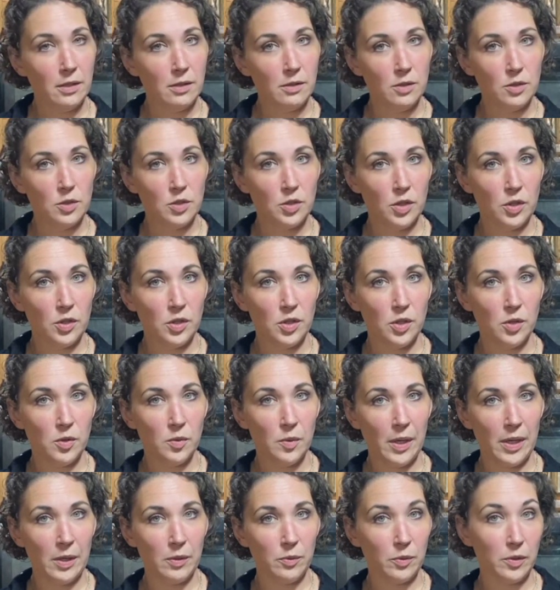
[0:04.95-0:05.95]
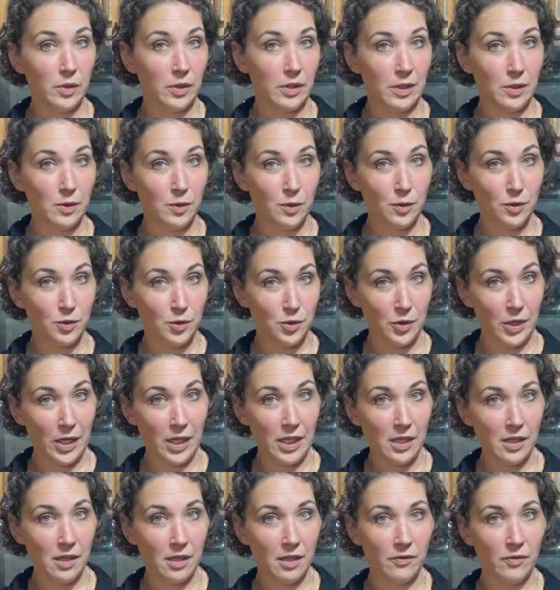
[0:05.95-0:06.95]
show you a really cool
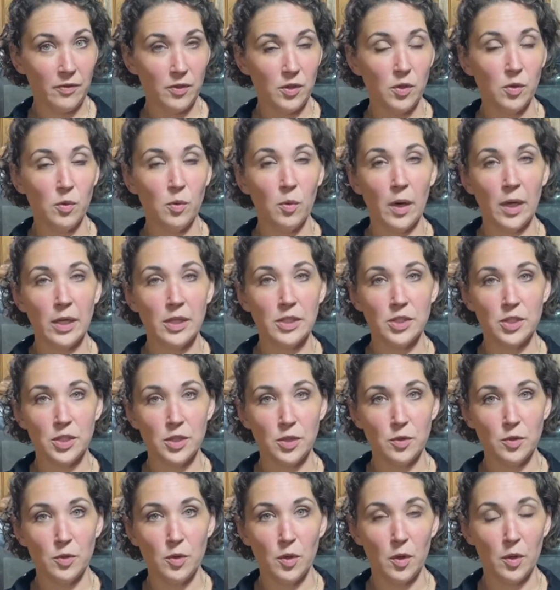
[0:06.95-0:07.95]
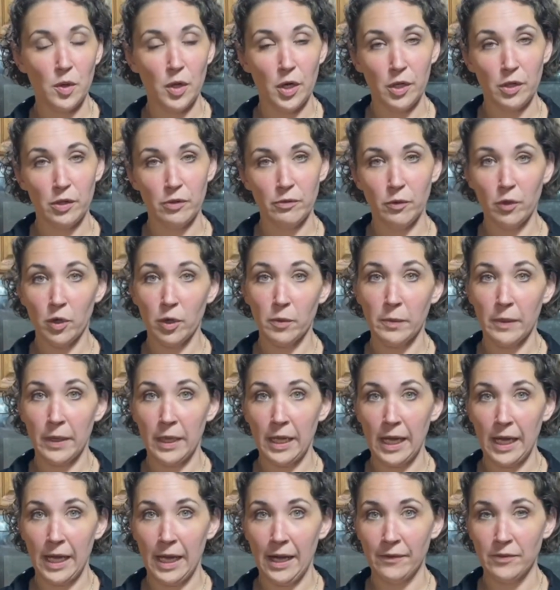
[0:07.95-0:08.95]
trick if you want to go carnivore but
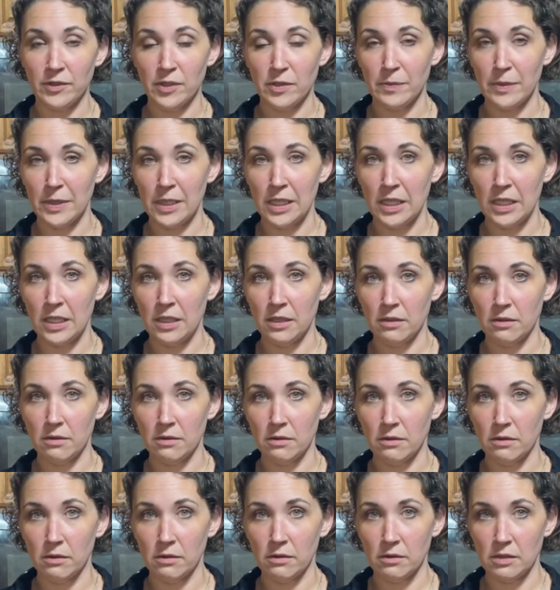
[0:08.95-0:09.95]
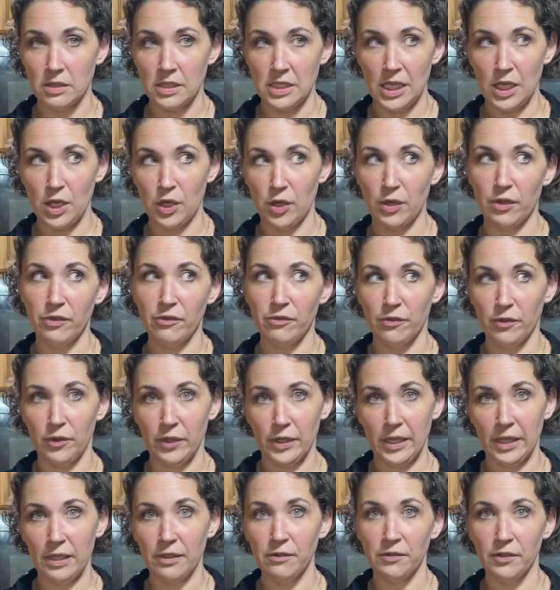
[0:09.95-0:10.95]
have to be dairy
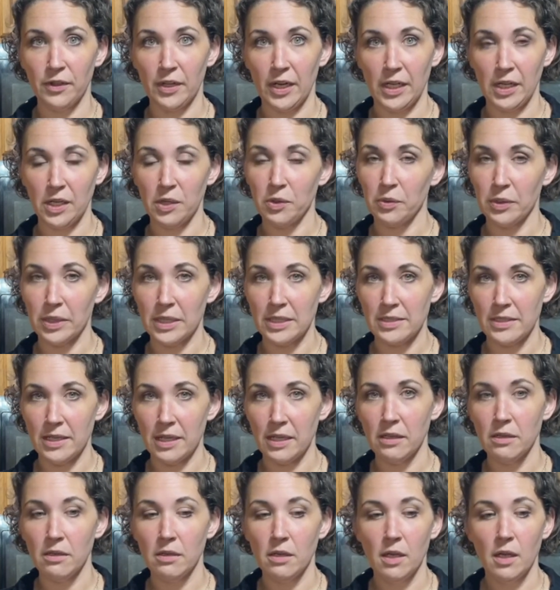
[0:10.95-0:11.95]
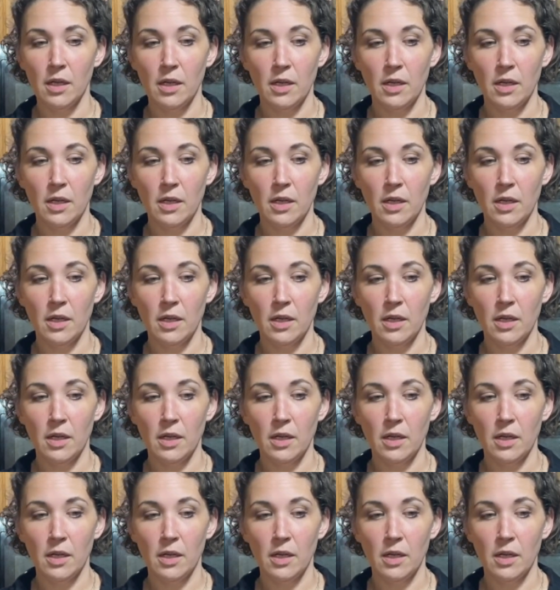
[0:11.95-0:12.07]
free for any reason.